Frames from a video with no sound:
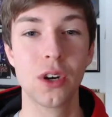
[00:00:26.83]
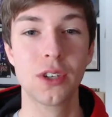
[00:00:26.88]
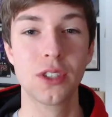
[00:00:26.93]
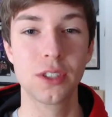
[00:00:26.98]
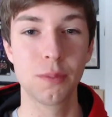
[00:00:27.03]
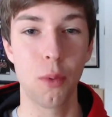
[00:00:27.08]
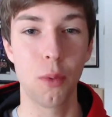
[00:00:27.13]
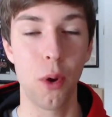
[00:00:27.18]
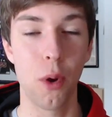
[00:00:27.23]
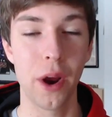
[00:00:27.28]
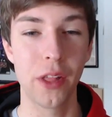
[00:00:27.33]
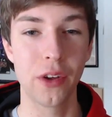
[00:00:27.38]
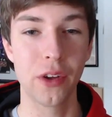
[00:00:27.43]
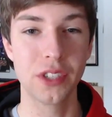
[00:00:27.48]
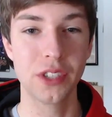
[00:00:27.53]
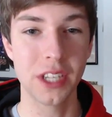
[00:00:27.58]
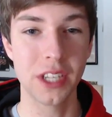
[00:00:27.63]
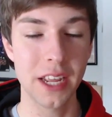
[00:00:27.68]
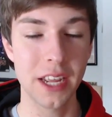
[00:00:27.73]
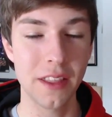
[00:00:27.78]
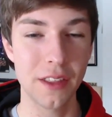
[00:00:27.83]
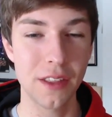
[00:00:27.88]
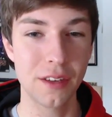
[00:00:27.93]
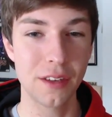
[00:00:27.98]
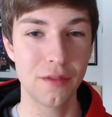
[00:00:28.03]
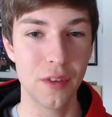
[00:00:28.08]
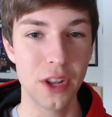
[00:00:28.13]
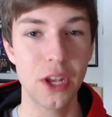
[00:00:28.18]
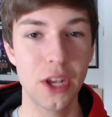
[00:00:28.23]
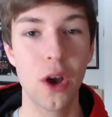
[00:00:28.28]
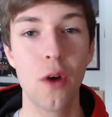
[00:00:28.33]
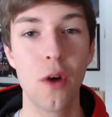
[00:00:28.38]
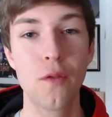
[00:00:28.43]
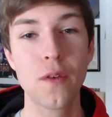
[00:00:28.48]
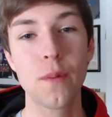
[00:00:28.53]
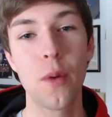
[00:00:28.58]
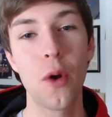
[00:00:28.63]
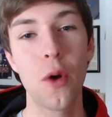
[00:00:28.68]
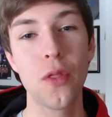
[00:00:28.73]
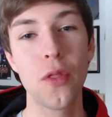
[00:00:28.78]
spoilers in this video for
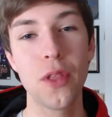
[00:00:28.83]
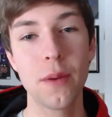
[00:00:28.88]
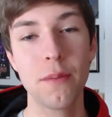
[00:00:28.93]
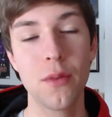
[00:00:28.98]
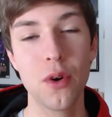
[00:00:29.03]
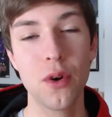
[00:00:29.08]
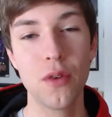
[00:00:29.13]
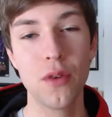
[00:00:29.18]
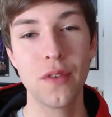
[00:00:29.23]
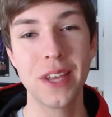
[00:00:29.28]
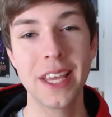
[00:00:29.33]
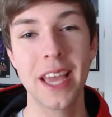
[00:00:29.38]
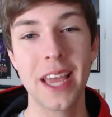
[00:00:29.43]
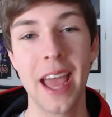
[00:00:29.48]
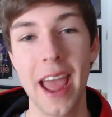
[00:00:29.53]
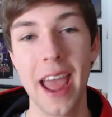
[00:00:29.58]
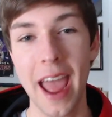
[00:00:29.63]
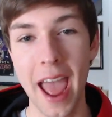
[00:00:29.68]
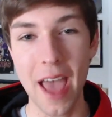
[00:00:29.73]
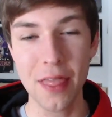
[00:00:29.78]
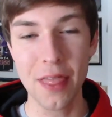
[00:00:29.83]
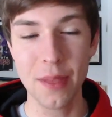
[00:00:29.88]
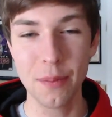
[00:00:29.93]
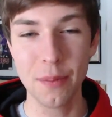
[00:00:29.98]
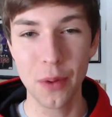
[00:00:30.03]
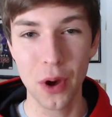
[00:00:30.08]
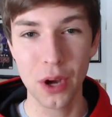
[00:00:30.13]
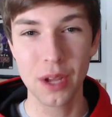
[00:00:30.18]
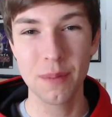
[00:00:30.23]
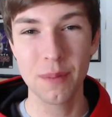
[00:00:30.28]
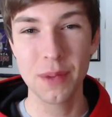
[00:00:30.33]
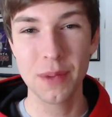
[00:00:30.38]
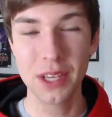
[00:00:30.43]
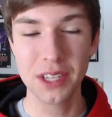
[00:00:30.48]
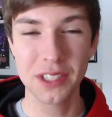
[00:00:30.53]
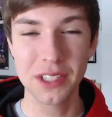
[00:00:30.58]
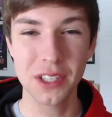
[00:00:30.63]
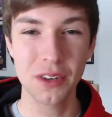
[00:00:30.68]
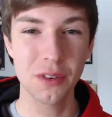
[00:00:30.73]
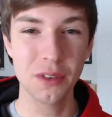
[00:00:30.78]
both the movie and the book
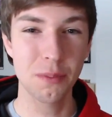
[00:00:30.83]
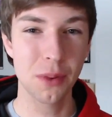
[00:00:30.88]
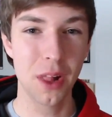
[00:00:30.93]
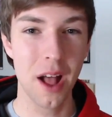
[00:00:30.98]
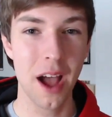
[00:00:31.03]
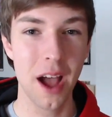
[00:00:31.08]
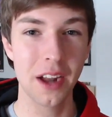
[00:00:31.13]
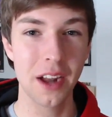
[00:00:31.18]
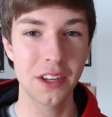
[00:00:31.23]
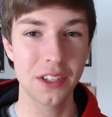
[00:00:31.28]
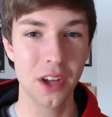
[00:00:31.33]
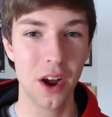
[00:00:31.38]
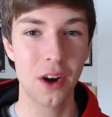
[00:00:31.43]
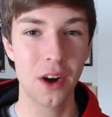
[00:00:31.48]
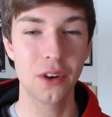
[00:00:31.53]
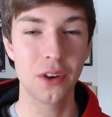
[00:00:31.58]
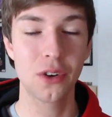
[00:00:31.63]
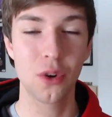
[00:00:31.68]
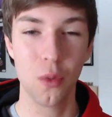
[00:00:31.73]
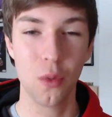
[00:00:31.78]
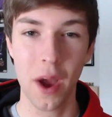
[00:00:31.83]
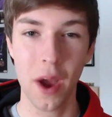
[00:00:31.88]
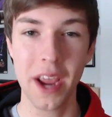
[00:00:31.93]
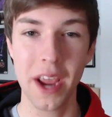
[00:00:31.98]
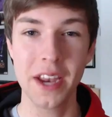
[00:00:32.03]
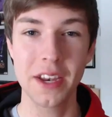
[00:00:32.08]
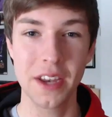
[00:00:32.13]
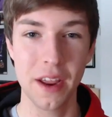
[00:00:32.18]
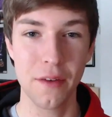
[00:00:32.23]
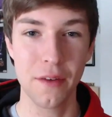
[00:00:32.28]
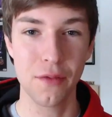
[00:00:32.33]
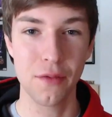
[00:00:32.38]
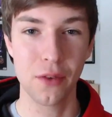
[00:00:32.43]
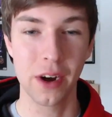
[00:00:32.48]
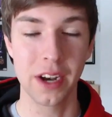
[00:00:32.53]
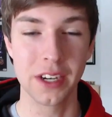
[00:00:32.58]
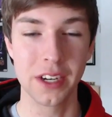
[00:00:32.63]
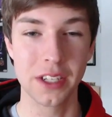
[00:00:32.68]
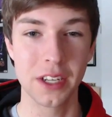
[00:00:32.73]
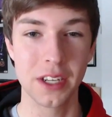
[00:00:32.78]
because their plots are quite
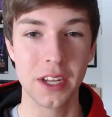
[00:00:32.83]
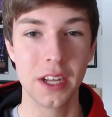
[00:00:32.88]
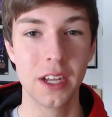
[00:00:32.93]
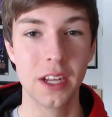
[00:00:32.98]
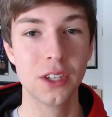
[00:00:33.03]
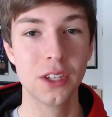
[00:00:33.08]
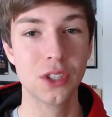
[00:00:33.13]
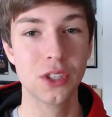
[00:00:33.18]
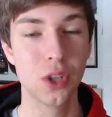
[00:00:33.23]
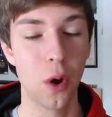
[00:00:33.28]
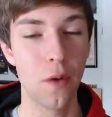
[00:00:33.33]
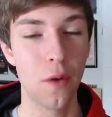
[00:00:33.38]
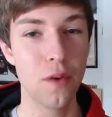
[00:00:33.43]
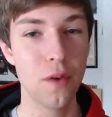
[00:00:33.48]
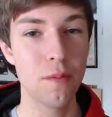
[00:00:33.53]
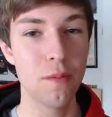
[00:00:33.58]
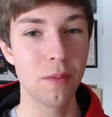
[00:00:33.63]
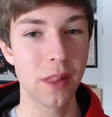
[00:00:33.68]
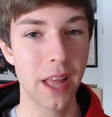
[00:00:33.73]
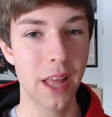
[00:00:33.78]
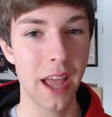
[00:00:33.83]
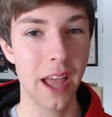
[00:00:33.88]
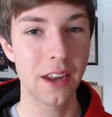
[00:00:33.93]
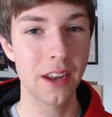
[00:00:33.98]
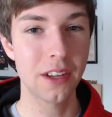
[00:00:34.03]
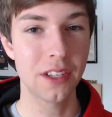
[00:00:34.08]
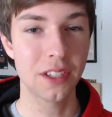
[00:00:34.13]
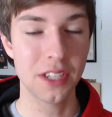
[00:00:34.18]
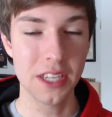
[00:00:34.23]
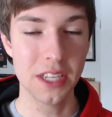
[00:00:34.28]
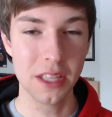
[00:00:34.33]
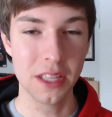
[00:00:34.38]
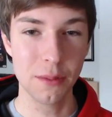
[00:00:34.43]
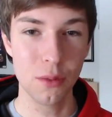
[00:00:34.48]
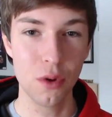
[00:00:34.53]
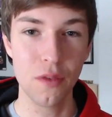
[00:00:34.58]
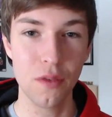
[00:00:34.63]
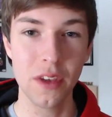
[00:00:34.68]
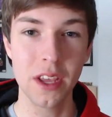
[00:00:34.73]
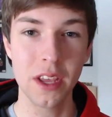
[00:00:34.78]
different. So if you plan to see the
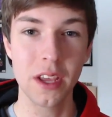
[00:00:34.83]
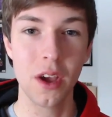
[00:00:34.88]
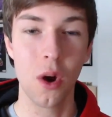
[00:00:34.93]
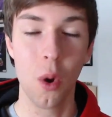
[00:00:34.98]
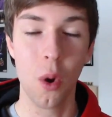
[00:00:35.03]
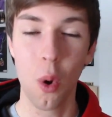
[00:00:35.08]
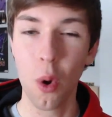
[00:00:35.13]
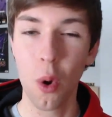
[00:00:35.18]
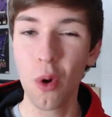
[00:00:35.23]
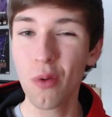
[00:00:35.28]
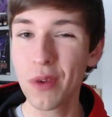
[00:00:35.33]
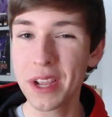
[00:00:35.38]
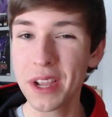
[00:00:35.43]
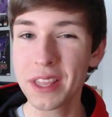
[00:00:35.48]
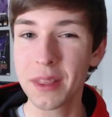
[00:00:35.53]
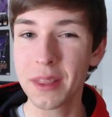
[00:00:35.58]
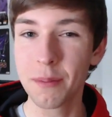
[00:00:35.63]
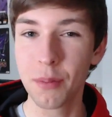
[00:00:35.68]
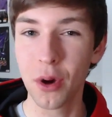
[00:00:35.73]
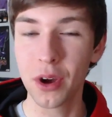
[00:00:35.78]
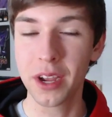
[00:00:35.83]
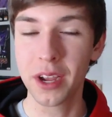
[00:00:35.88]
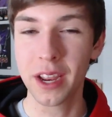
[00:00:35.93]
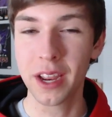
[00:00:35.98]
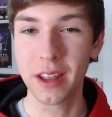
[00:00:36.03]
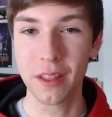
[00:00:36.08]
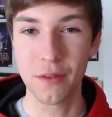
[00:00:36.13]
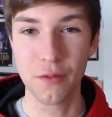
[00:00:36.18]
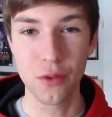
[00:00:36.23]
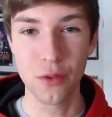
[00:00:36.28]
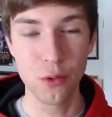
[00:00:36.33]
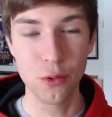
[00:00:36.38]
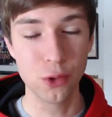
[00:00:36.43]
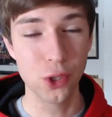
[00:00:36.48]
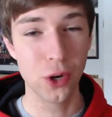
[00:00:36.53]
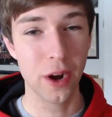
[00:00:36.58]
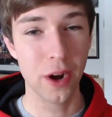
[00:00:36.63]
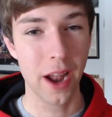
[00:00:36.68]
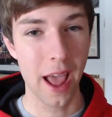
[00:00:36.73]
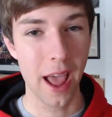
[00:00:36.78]
movie or read the book in the
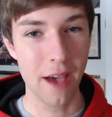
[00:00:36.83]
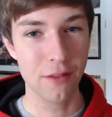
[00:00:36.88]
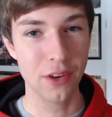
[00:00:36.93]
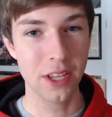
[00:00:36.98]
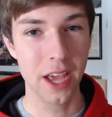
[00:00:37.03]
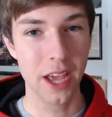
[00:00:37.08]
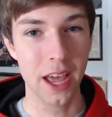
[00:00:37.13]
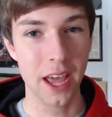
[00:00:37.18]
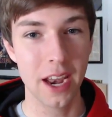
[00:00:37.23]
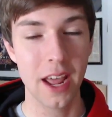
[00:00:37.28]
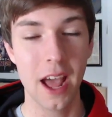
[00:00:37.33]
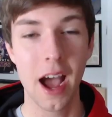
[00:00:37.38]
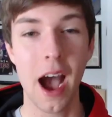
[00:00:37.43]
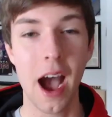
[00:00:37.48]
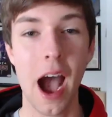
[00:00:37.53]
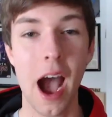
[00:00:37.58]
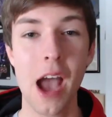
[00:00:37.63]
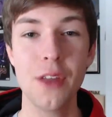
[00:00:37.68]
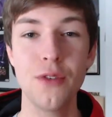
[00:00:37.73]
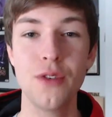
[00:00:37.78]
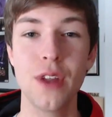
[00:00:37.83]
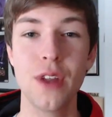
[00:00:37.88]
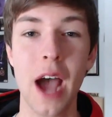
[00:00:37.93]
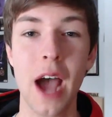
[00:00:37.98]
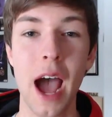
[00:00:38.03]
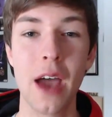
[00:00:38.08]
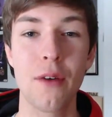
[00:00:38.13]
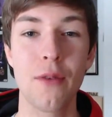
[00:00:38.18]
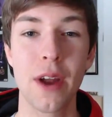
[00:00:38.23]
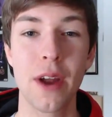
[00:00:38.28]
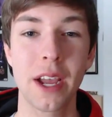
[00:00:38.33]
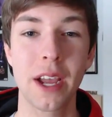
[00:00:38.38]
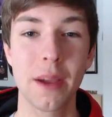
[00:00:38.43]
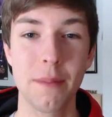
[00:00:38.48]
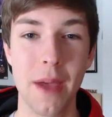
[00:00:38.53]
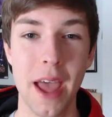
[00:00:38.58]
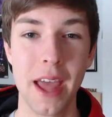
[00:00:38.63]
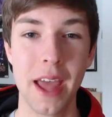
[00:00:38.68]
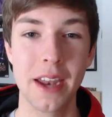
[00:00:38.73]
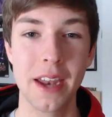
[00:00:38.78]
future and haven't yet, I do not
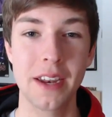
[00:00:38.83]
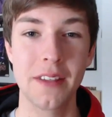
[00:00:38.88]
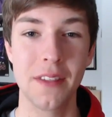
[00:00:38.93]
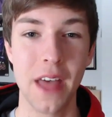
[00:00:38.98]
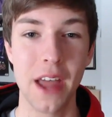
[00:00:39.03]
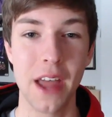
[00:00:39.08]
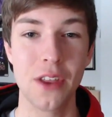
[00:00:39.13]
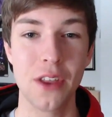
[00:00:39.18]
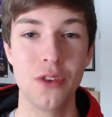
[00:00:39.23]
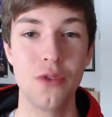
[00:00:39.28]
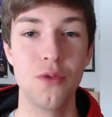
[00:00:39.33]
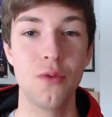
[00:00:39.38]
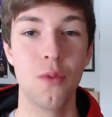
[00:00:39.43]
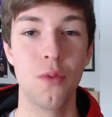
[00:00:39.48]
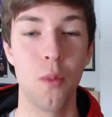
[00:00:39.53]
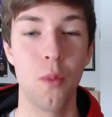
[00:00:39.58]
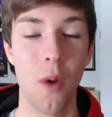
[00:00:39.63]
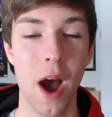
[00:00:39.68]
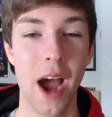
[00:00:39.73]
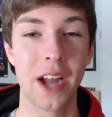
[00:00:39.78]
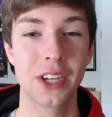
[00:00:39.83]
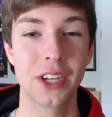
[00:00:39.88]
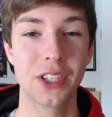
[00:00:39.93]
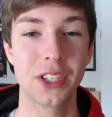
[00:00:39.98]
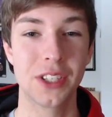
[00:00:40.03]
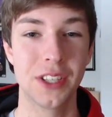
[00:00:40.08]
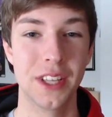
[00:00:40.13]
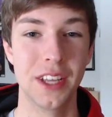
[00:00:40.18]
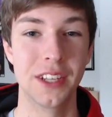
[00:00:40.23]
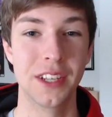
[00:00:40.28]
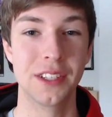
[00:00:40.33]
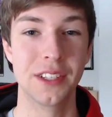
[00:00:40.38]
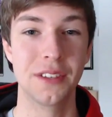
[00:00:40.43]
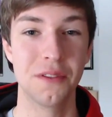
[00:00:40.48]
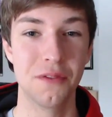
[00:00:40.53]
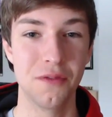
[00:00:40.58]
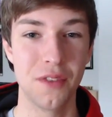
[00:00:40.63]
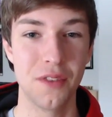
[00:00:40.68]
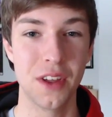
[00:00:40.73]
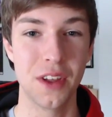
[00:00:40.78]
recommend that you watch this
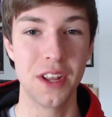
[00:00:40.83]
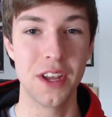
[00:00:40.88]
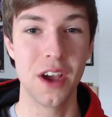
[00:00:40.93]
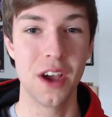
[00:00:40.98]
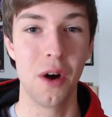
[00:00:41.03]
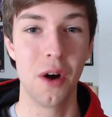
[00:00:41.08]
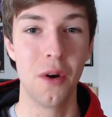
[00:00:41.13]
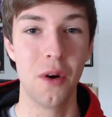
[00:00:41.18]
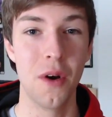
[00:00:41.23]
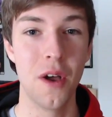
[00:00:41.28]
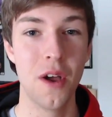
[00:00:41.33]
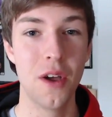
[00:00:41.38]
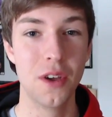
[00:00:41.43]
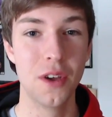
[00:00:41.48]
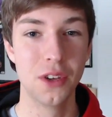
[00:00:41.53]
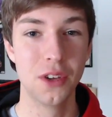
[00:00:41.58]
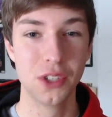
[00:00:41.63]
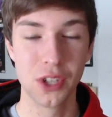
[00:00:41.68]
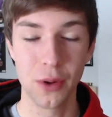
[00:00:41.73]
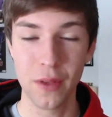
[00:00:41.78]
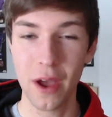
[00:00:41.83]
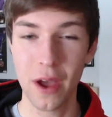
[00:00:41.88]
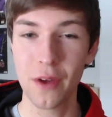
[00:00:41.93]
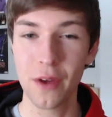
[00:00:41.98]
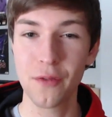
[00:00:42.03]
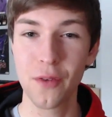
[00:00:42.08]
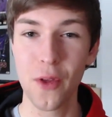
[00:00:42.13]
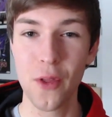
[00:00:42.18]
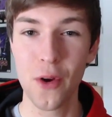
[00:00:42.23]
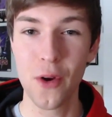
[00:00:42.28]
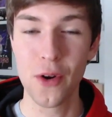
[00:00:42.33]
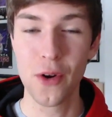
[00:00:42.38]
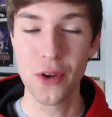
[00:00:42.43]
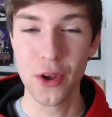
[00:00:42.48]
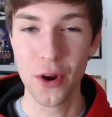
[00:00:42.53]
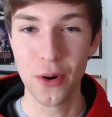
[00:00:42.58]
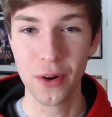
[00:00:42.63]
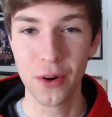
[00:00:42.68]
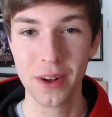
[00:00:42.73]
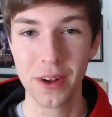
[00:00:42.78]
video. So without further
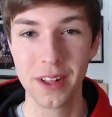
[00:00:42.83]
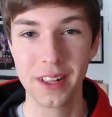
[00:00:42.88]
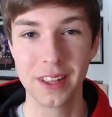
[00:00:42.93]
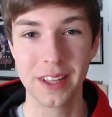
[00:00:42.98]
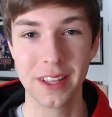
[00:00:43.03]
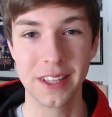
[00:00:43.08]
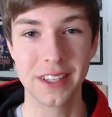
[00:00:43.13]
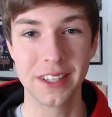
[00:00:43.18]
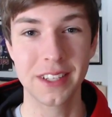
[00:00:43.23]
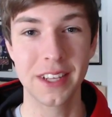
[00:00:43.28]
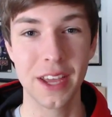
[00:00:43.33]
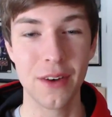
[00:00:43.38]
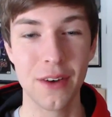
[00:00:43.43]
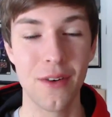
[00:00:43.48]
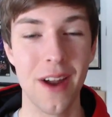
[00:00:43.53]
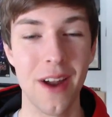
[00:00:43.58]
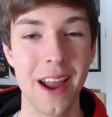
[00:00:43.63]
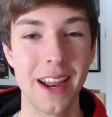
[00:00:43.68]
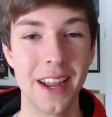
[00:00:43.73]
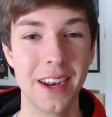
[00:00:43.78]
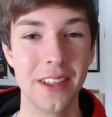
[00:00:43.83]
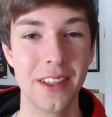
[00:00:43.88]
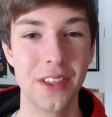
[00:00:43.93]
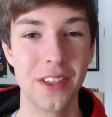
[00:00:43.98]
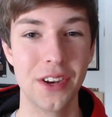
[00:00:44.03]
ado, let's get right into the